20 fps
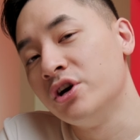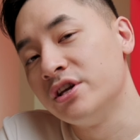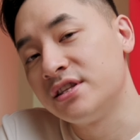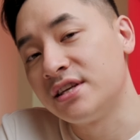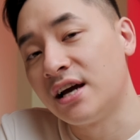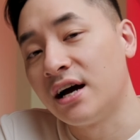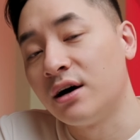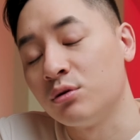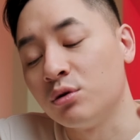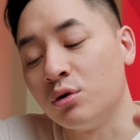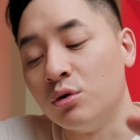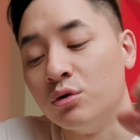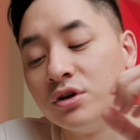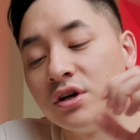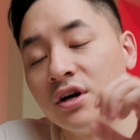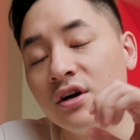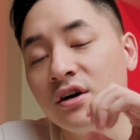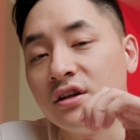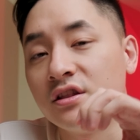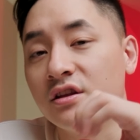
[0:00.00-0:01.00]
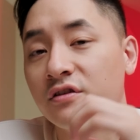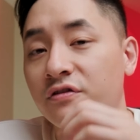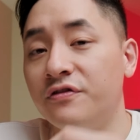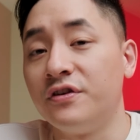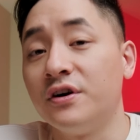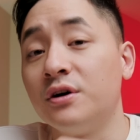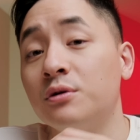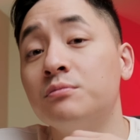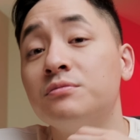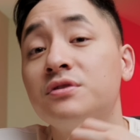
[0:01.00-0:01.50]
download the
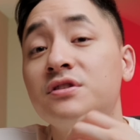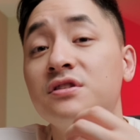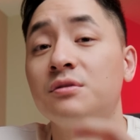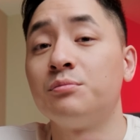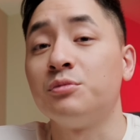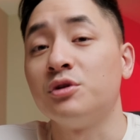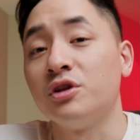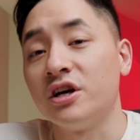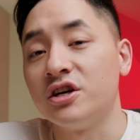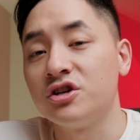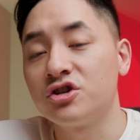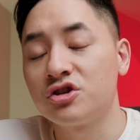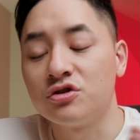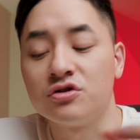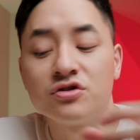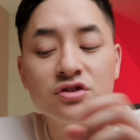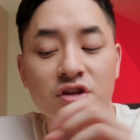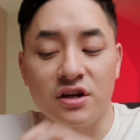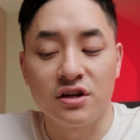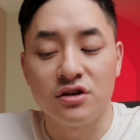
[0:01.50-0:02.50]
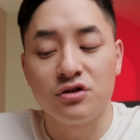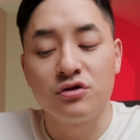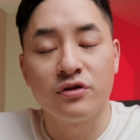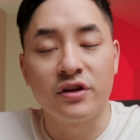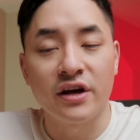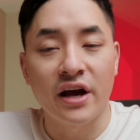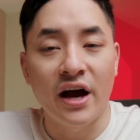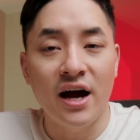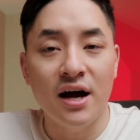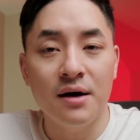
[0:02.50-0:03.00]
film simulations into
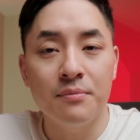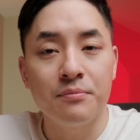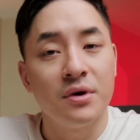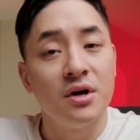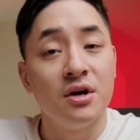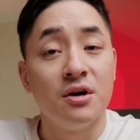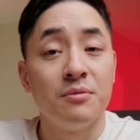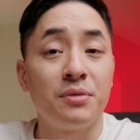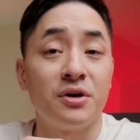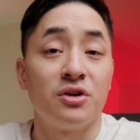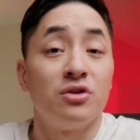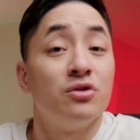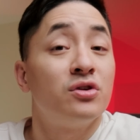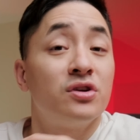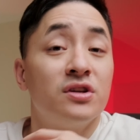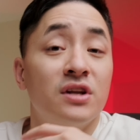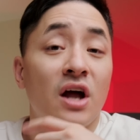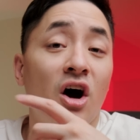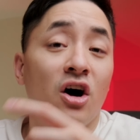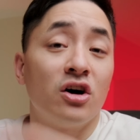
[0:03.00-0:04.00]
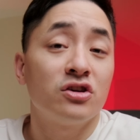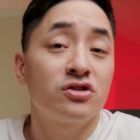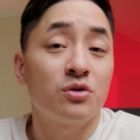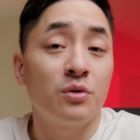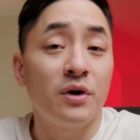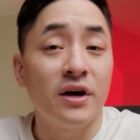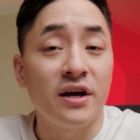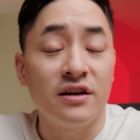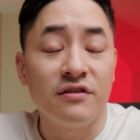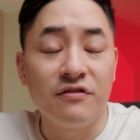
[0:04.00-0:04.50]
the app, but you can also
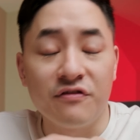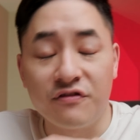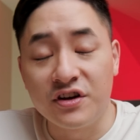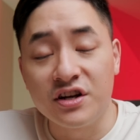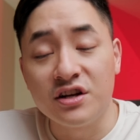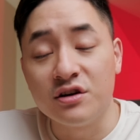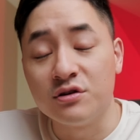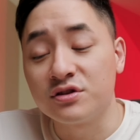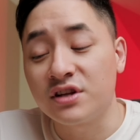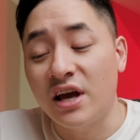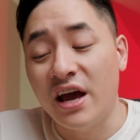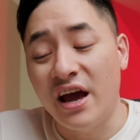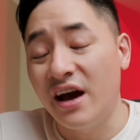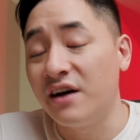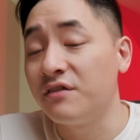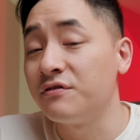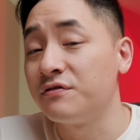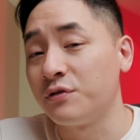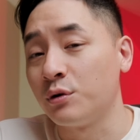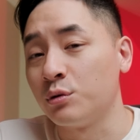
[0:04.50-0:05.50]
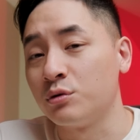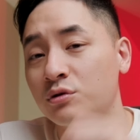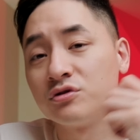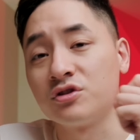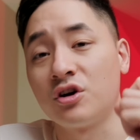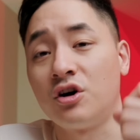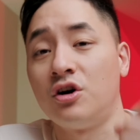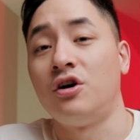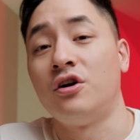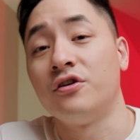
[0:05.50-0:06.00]
edit videos and photos
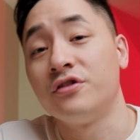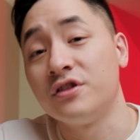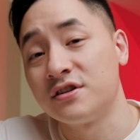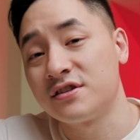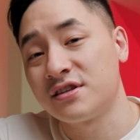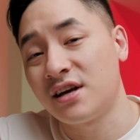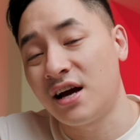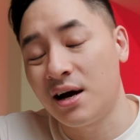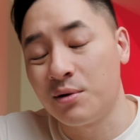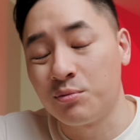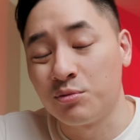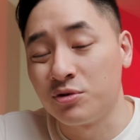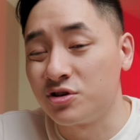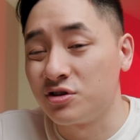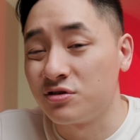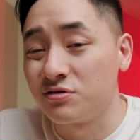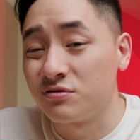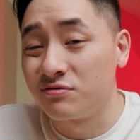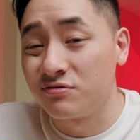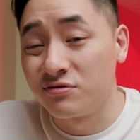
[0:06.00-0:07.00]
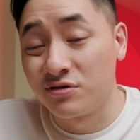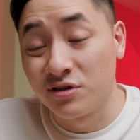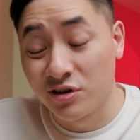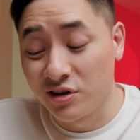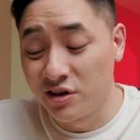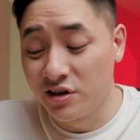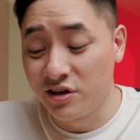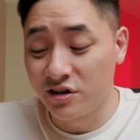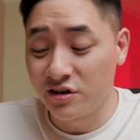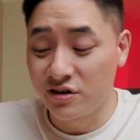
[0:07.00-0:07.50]
on this app, which is
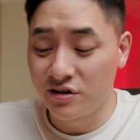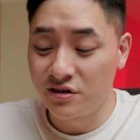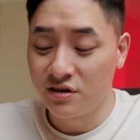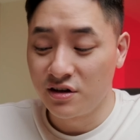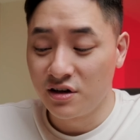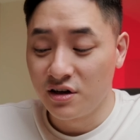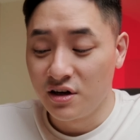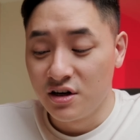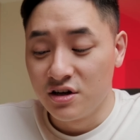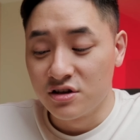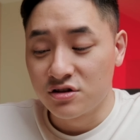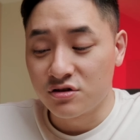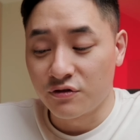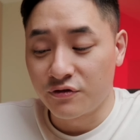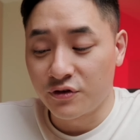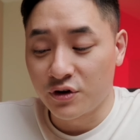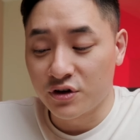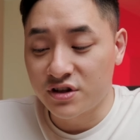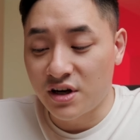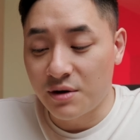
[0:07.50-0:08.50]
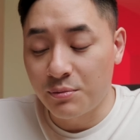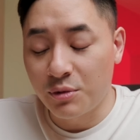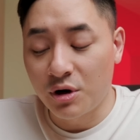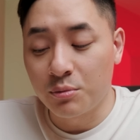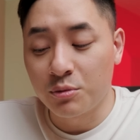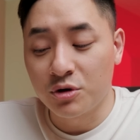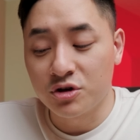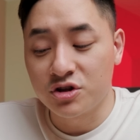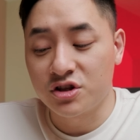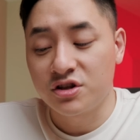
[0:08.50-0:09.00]
really good. So for example,
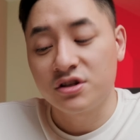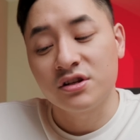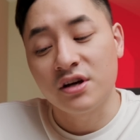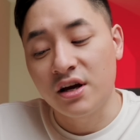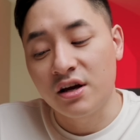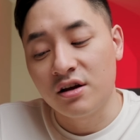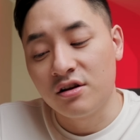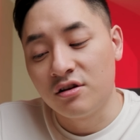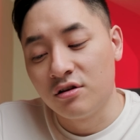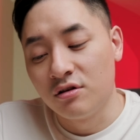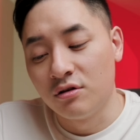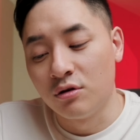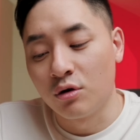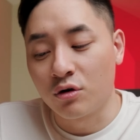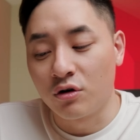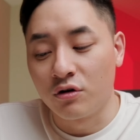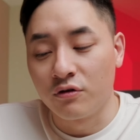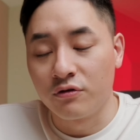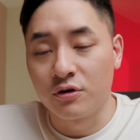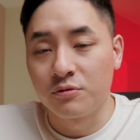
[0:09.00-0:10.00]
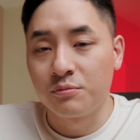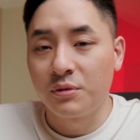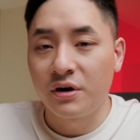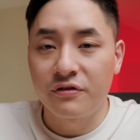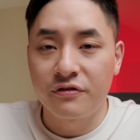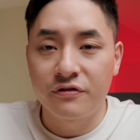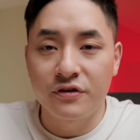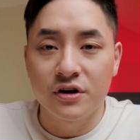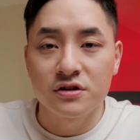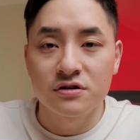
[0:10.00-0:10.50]
I'm going to just look over my
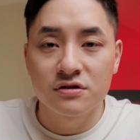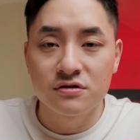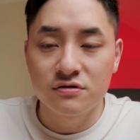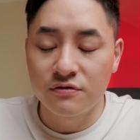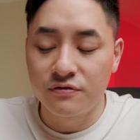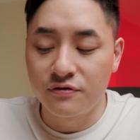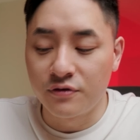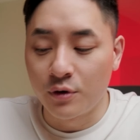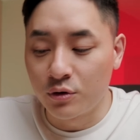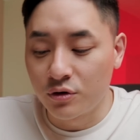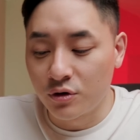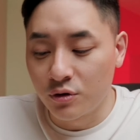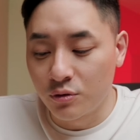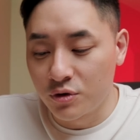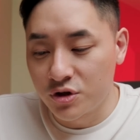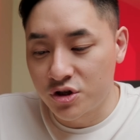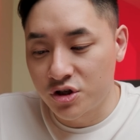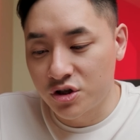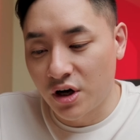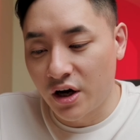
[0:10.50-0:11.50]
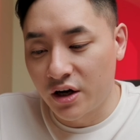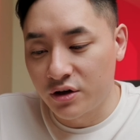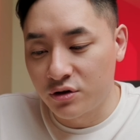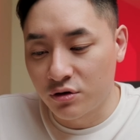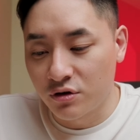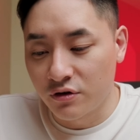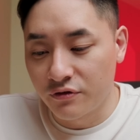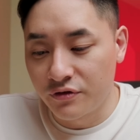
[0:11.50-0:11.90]
friend's photo which I took of